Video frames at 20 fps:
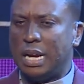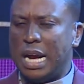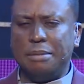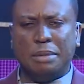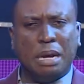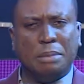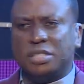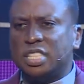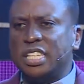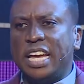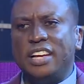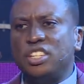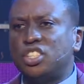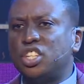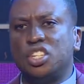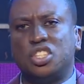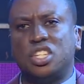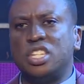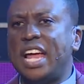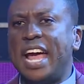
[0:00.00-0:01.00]
I'm saying
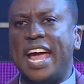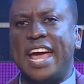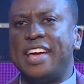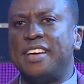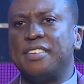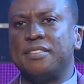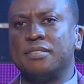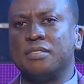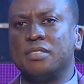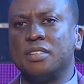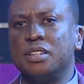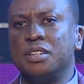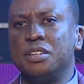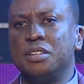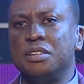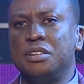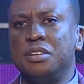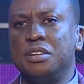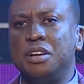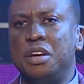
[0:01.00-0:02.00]
so today.
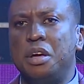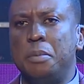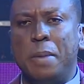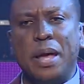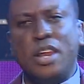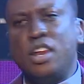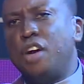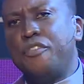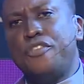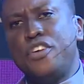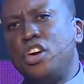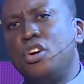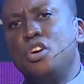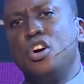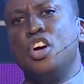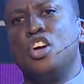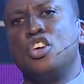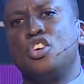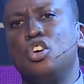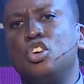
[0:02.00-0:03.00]
Many of you,
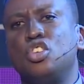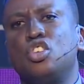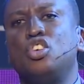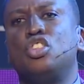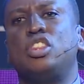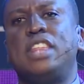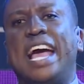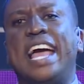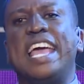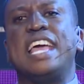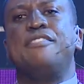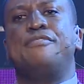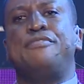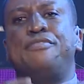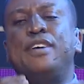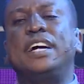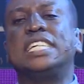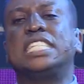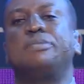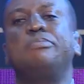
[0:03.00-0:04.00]
their
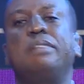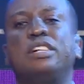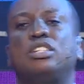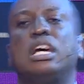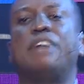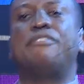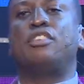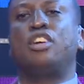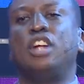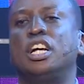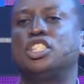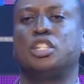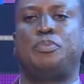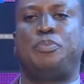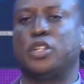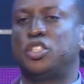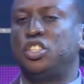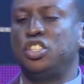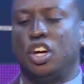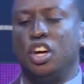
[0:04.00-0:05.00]
investments, you have lost
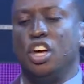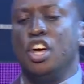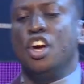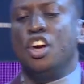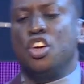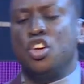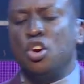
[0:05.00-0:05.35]
opportunity.